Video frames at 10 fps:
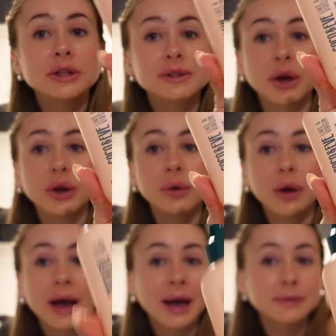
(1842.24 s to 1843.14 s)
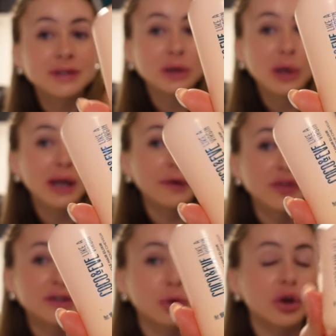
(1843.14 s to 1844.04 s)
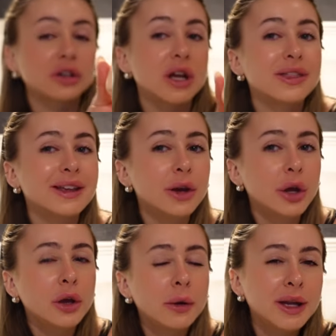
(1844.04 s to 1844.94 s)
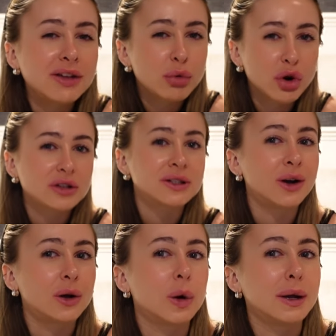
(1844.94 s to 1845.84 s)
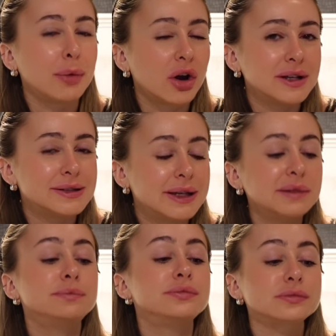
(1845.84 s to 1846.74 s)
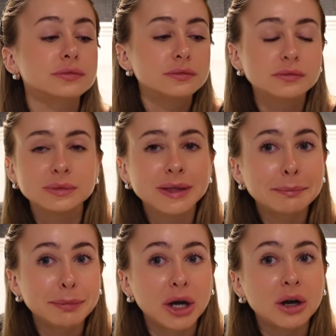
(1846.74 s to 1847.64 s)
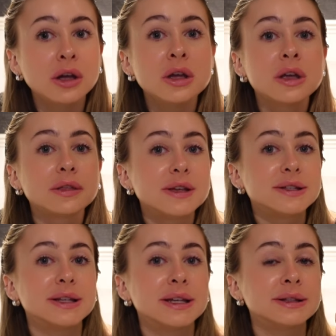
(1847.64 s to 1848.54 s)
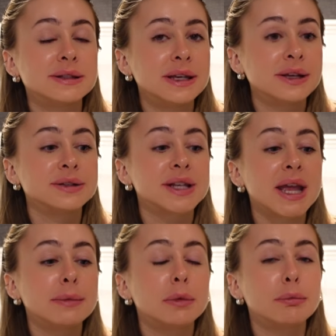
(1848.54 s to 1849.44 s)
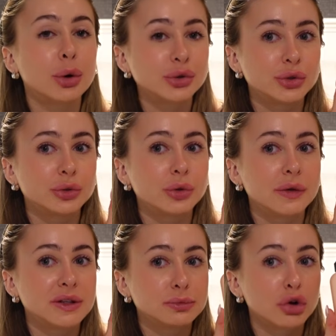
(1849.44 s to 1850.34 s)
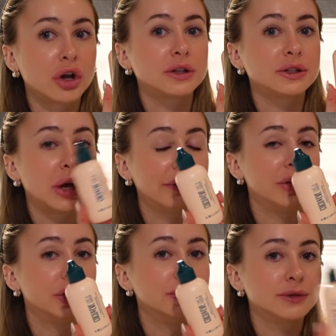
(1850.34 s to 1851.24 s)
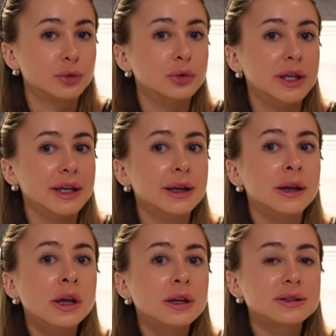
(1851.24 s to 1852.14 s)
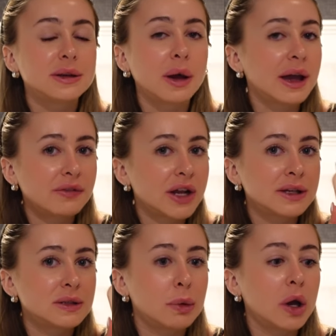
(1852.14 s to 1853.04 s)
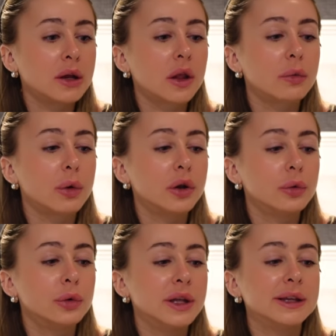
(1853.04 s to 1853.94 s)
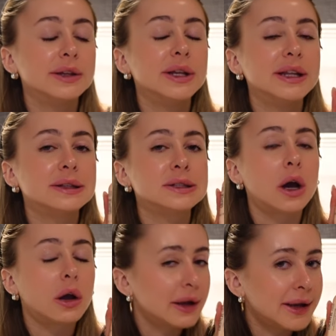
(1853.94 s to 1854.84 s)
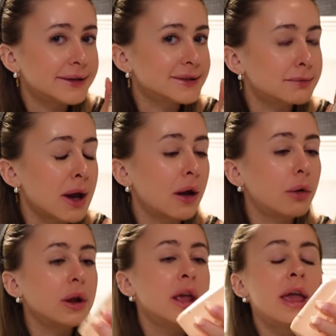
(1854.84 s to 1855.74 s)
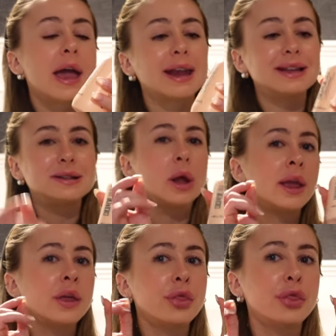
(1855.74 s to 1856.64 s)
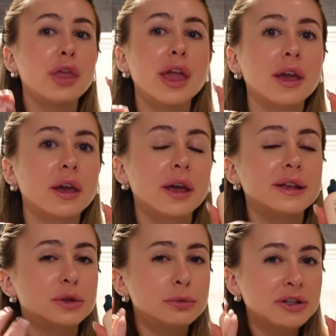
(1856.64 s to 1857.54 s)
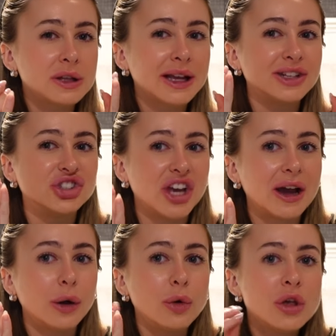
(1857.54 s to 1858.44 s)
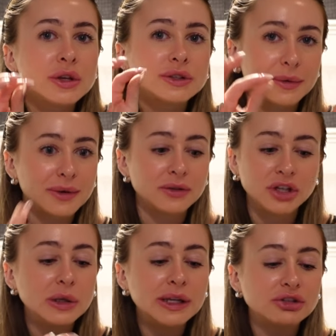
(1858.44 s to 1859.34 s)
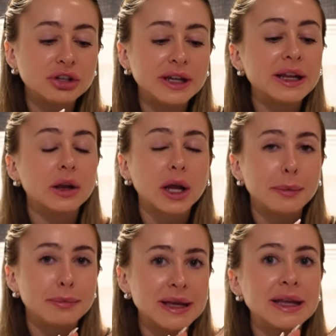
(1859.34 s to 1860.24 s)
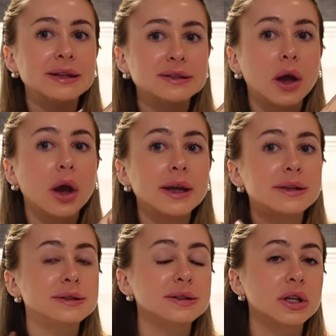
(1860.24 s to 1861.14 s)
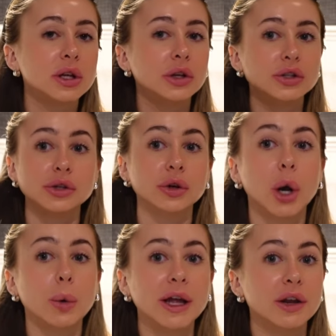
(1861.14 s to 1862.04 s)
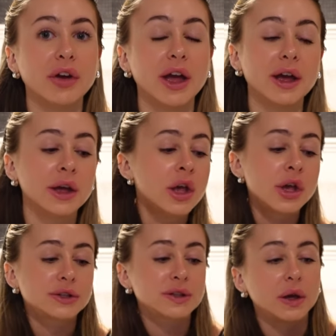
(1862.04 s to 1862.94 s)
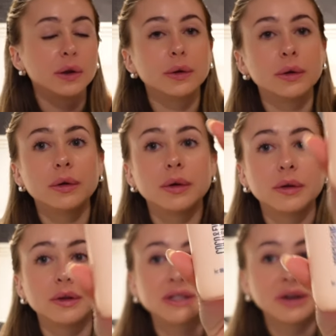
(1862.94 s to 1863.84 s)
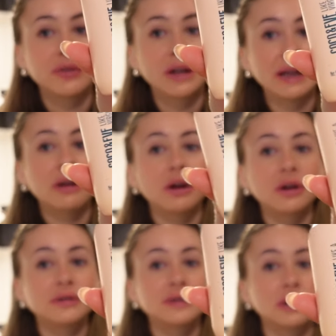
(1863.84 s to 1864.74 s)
So absolutely love this product. I think Coco and Eve products are quite pricey but this is the same bottle of this product that I've used all year so I haven't had to buy another one all year you need the tiniest amount and it's like a thick it's almost like a gel so you literally need like a pea size to do your whole head of hair so definitely lasts a